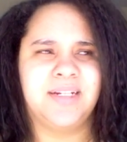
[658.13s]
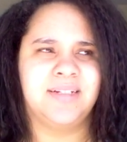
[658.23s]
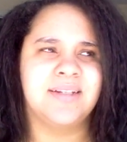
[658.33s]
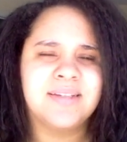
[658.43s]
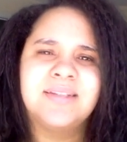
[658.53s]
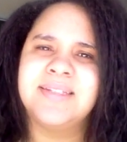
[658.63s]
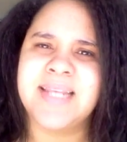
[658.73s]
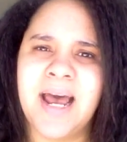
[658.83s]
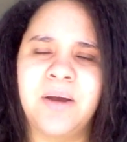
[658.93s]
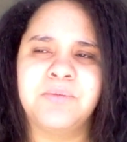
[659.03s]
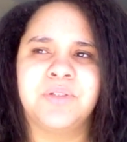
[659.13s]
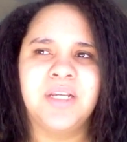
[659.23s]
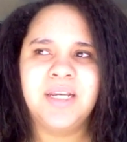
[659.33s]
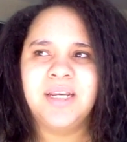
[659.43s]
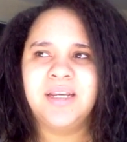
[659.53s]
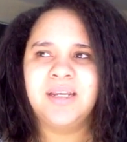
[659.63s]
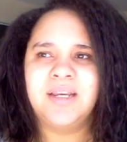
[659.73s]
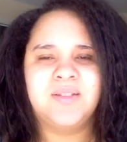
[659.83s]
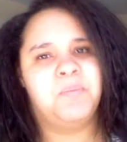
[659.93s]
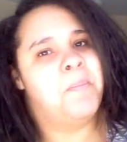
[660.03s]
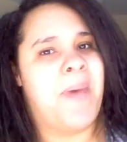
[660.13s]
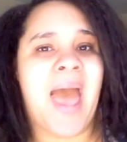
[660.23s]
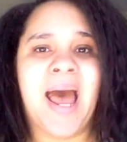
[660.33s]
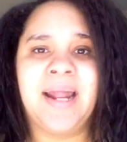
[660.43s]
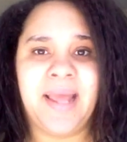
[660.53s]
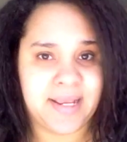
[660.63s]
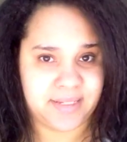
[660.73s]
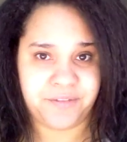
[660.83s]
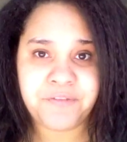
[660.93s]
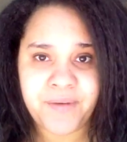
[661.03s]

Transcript: and it doesn't sound as bad as it